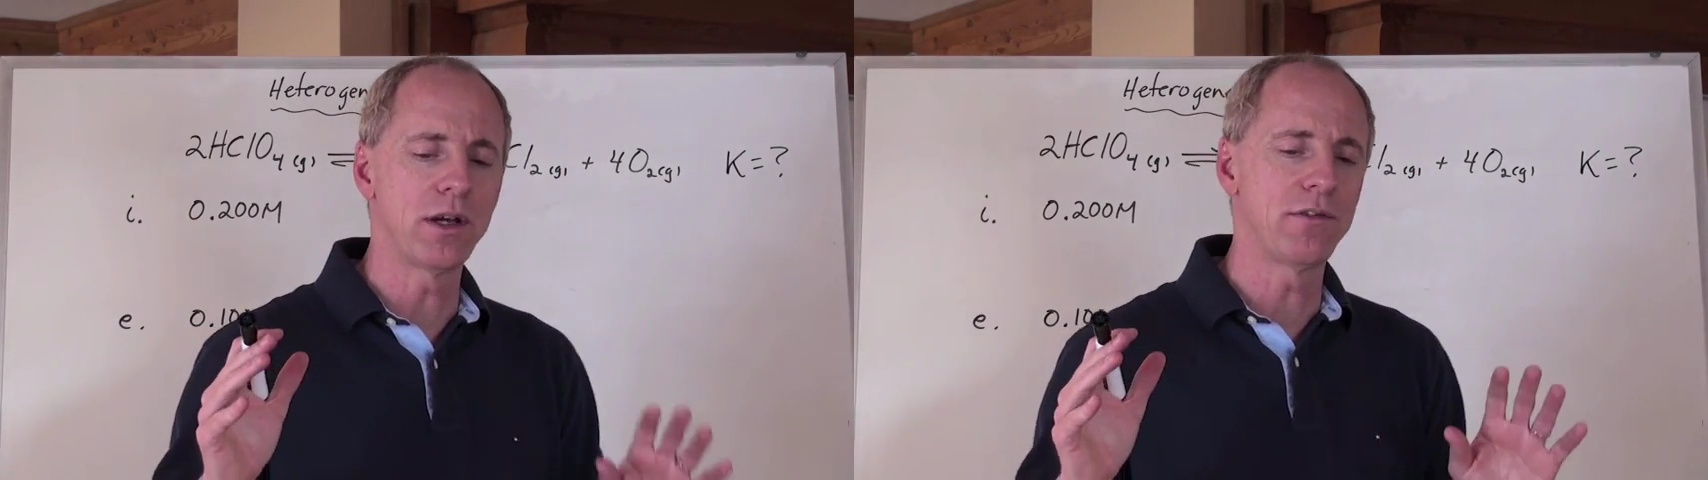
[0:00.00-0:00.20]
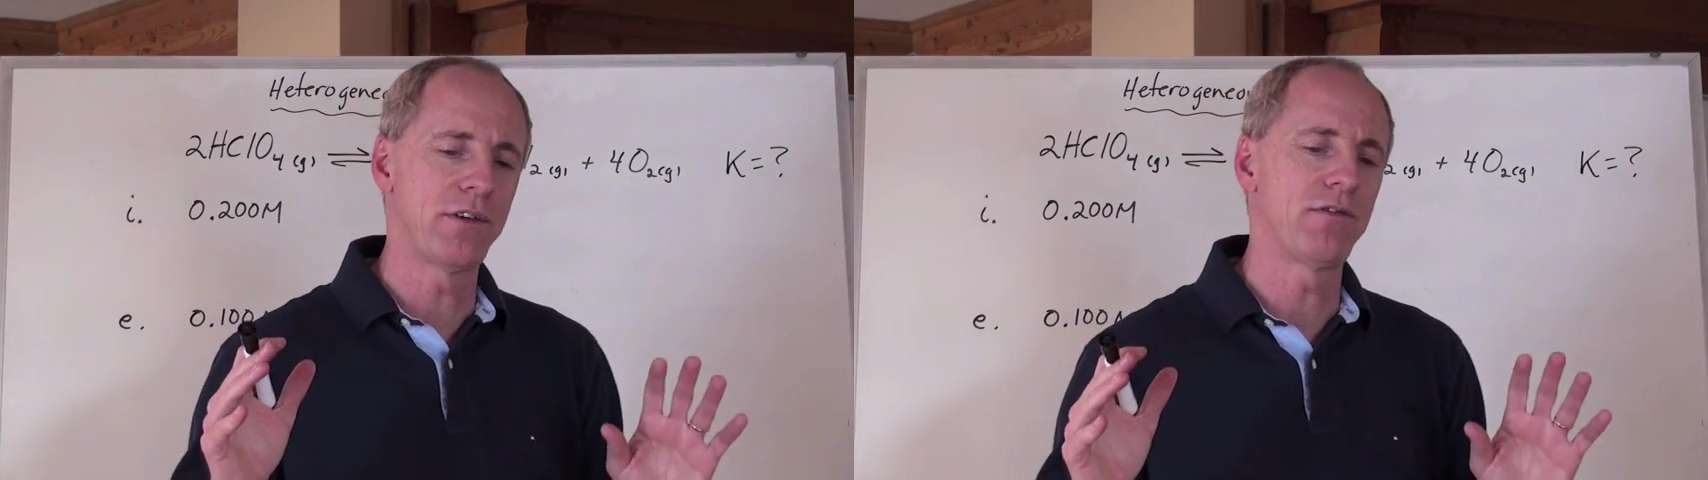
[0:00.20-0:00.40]

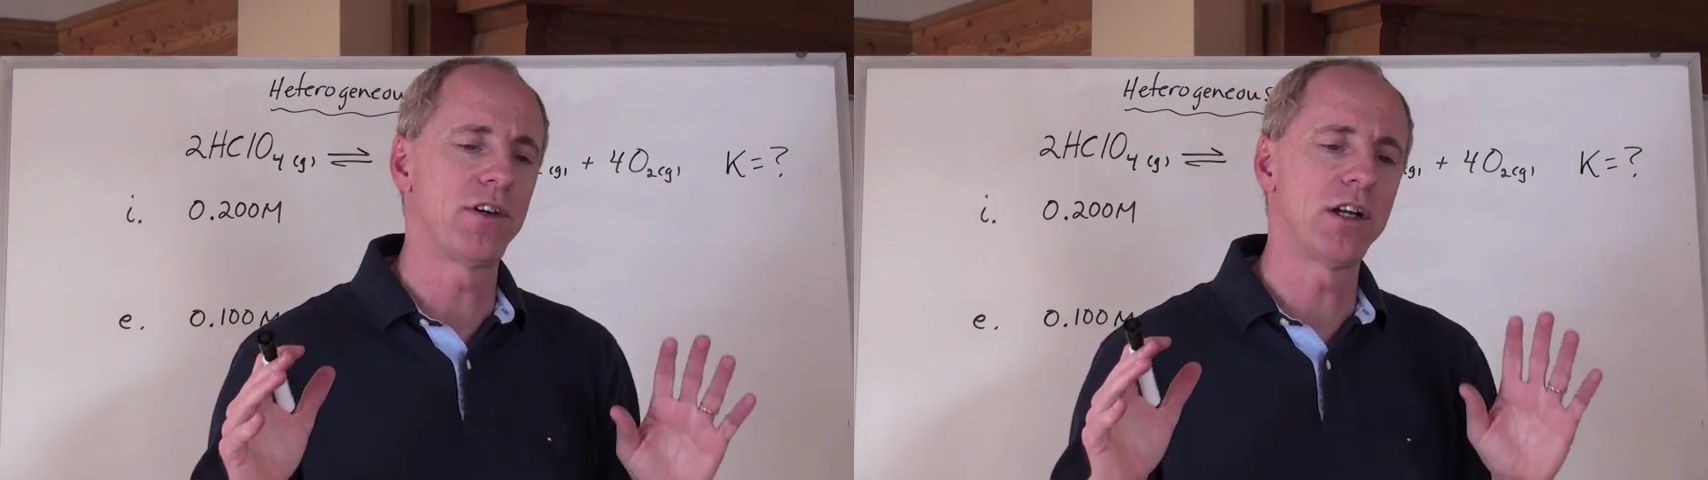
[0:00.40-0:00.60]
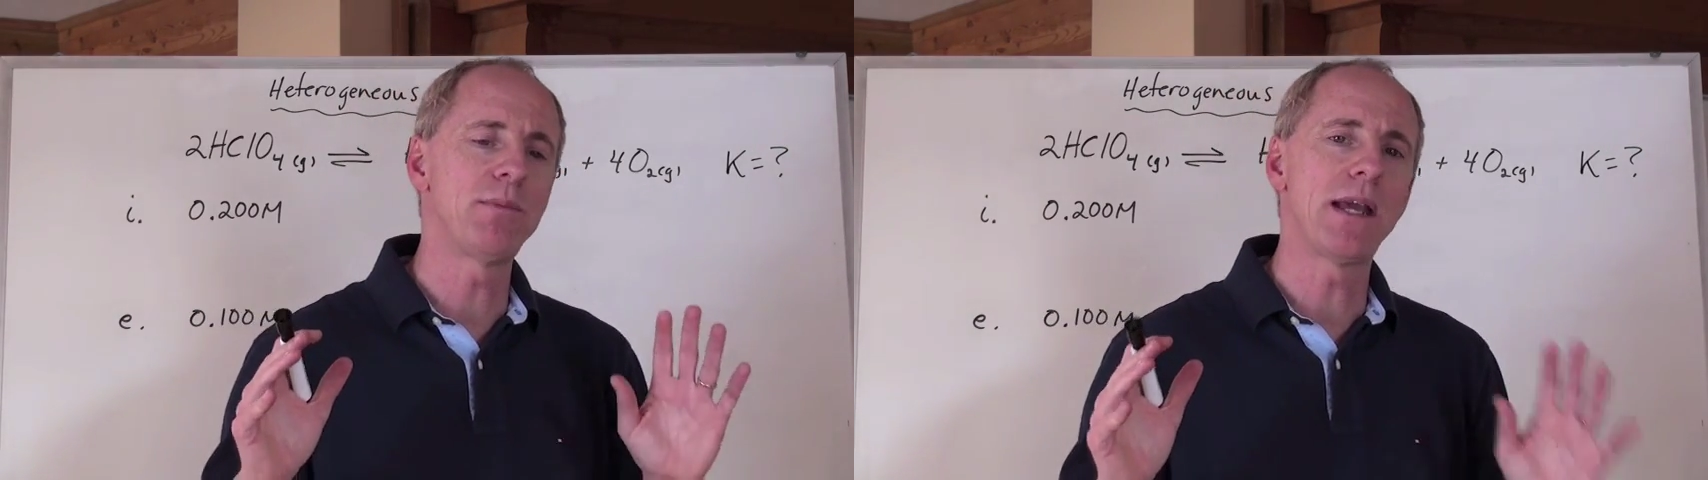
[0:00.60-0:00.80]
if, if
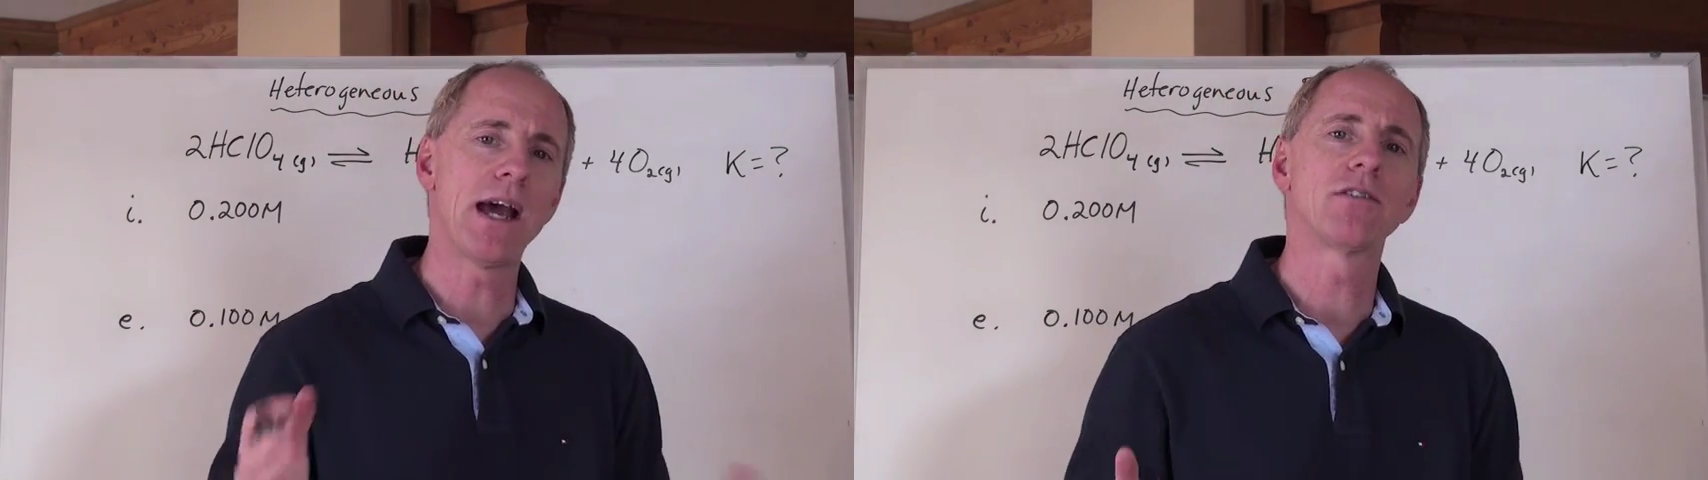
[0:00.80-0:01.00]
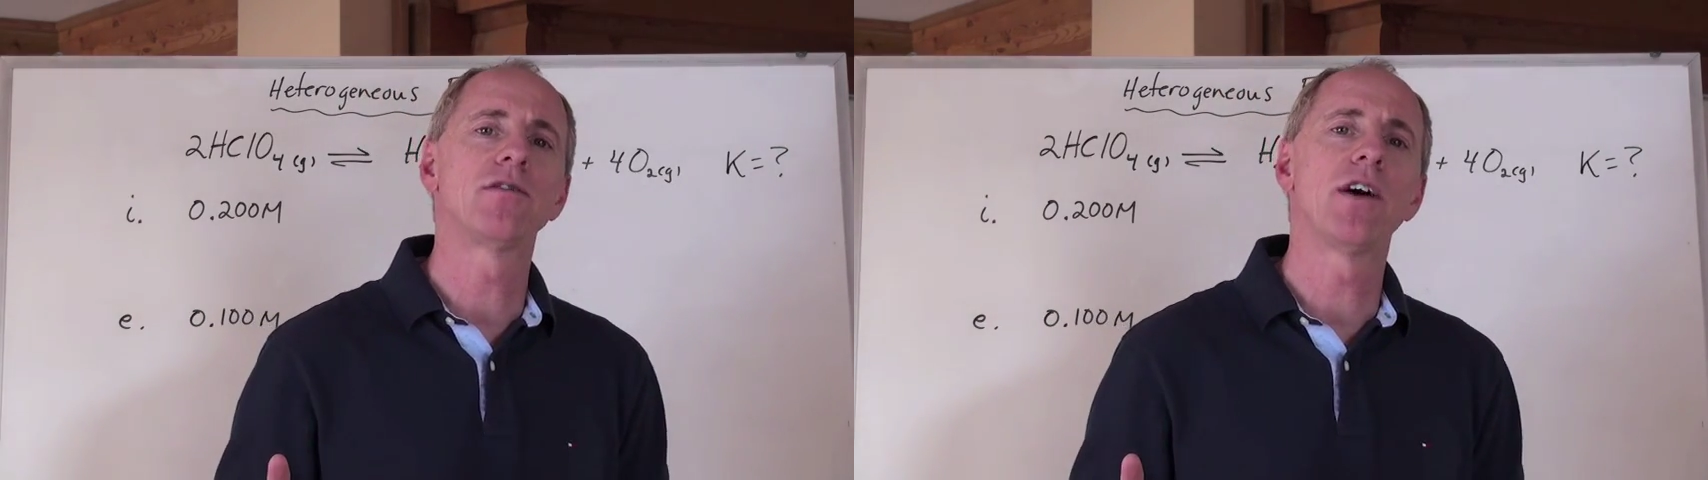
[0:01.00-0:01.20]
you're going to be
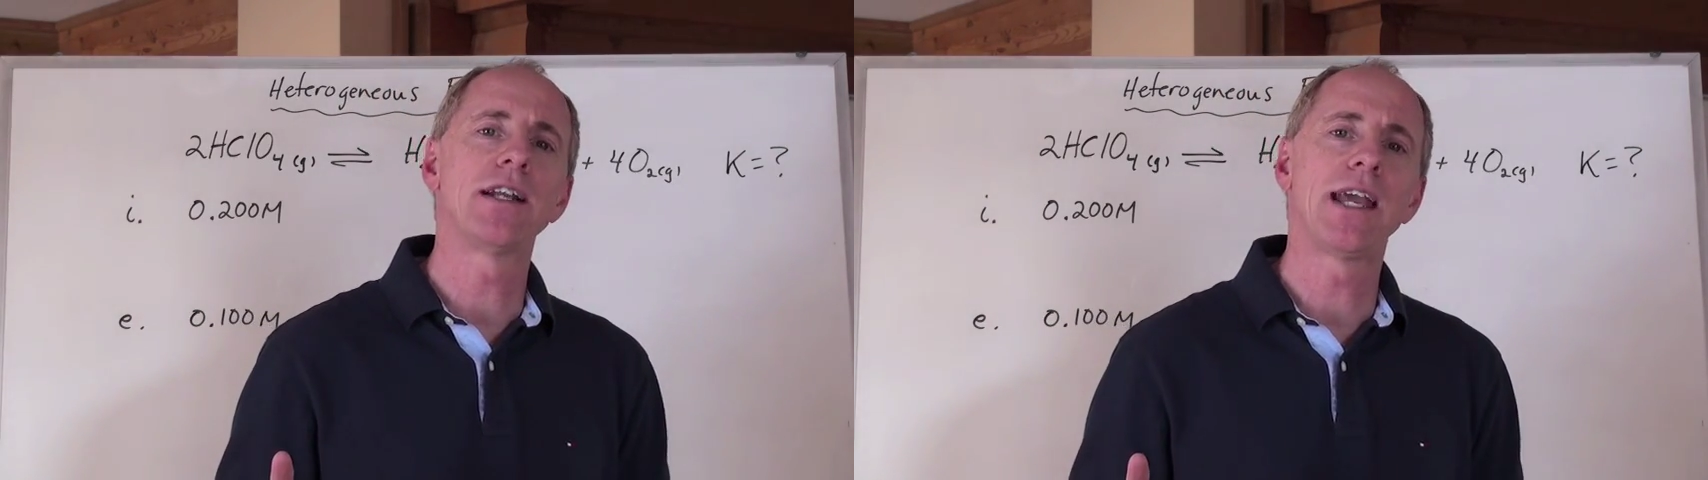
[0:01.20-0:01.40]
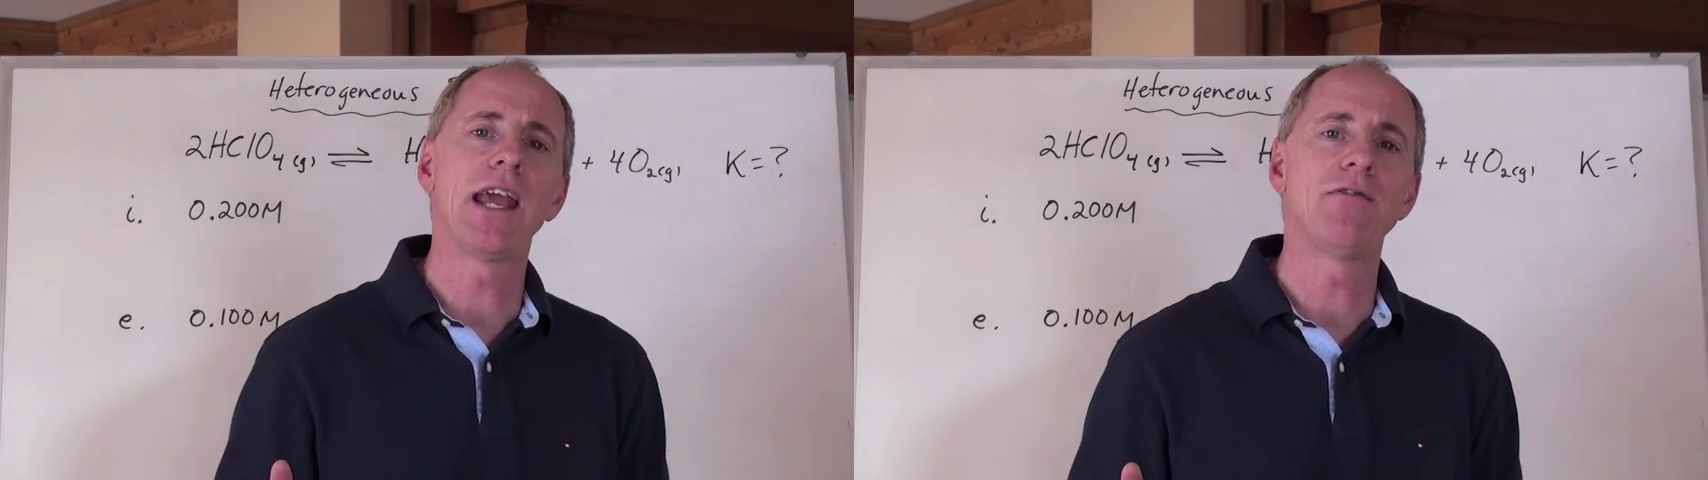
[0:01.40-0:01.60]
asked to
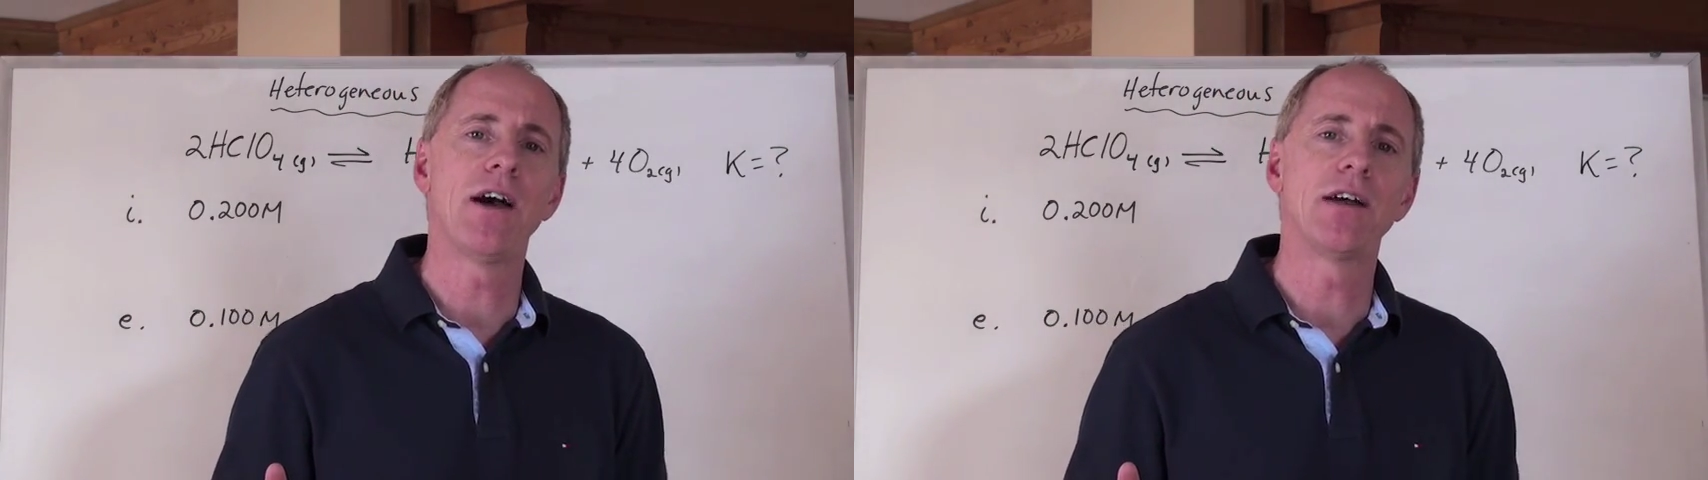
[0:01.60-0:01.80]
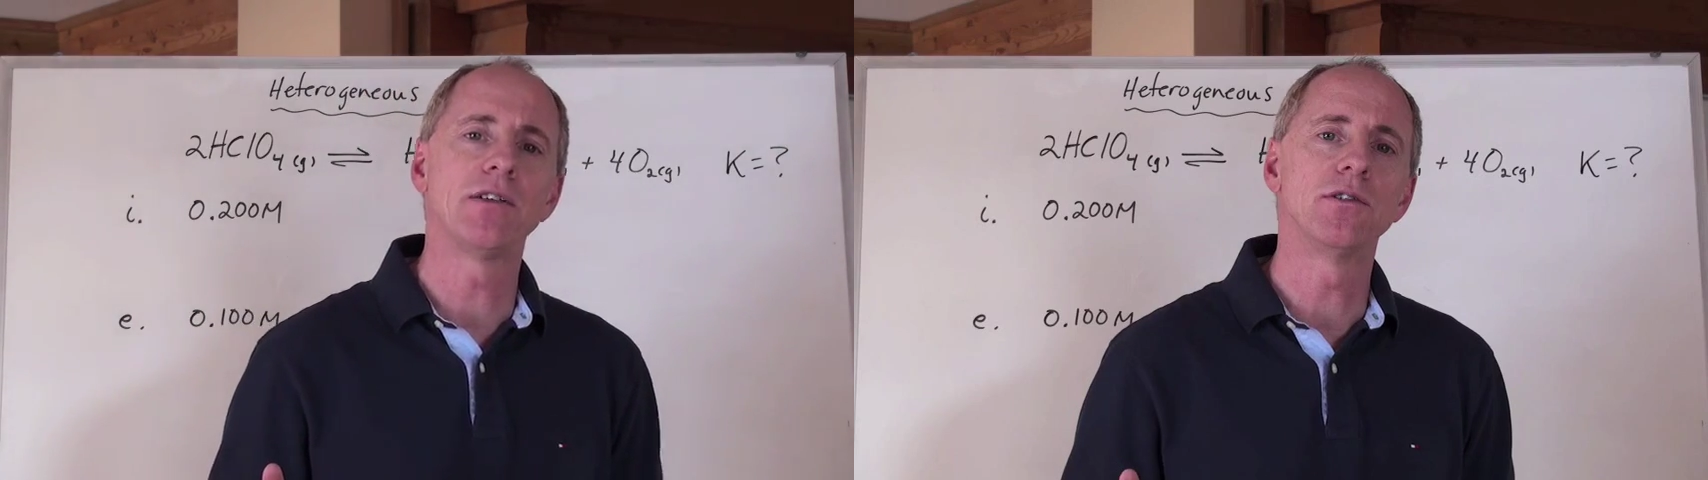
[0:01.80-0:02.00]
find K
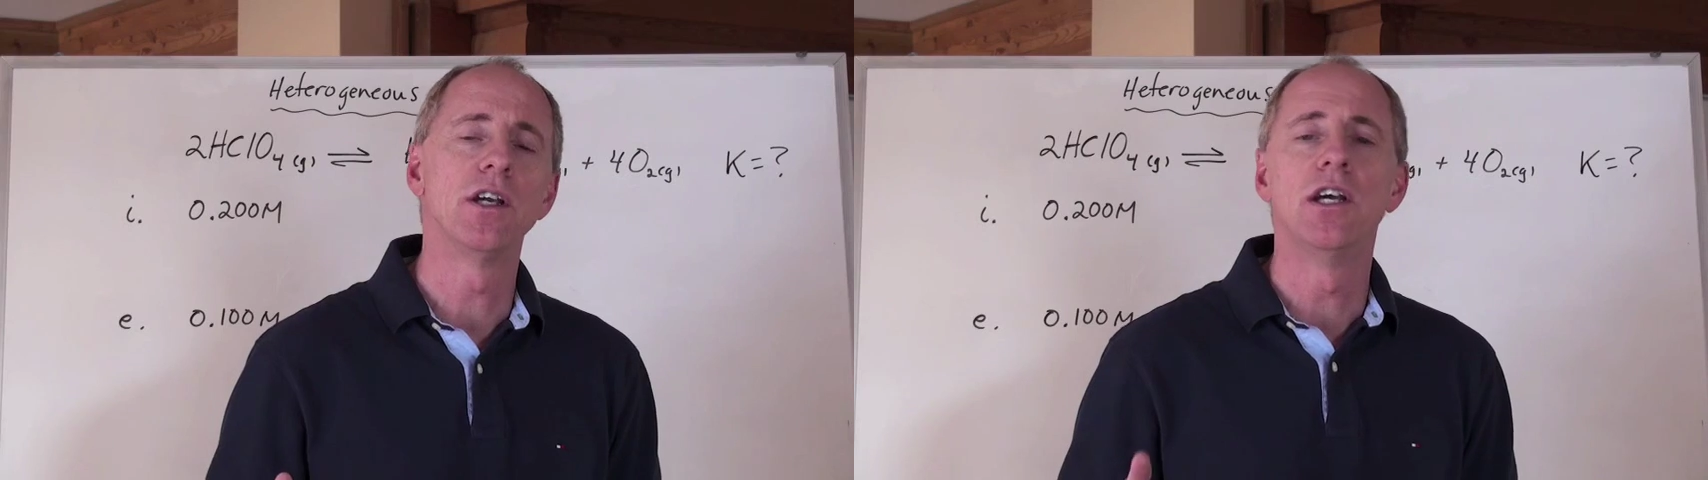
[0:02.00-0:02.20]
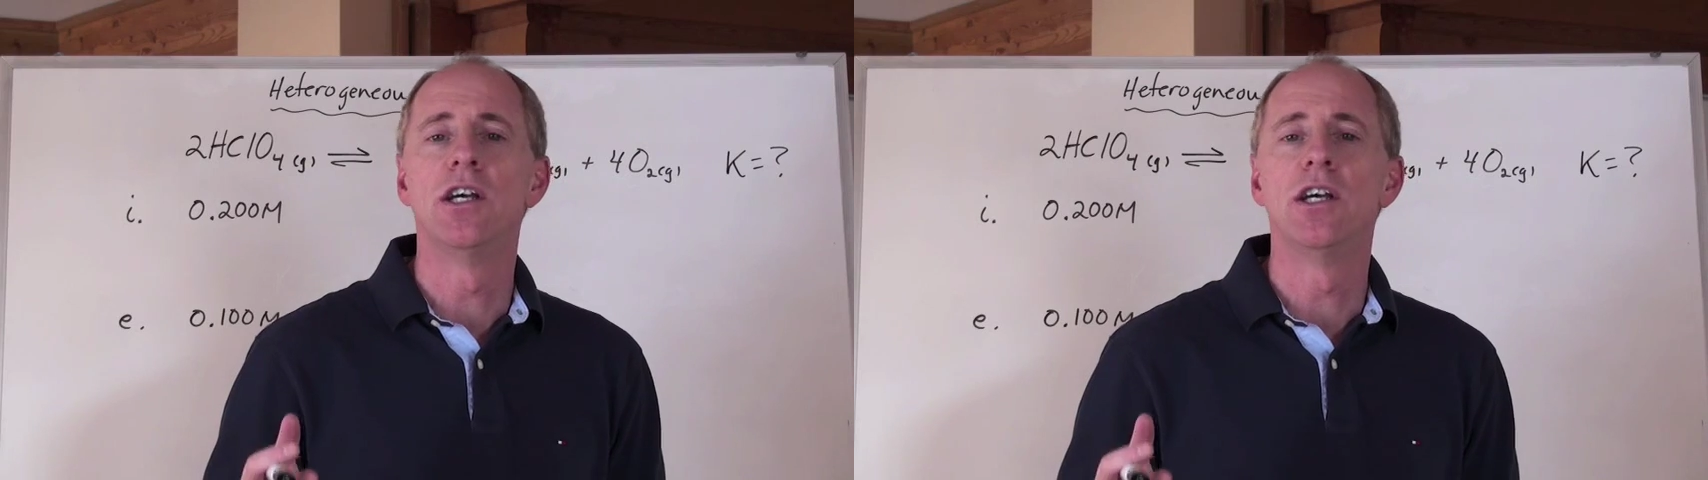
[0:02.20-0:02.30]
values,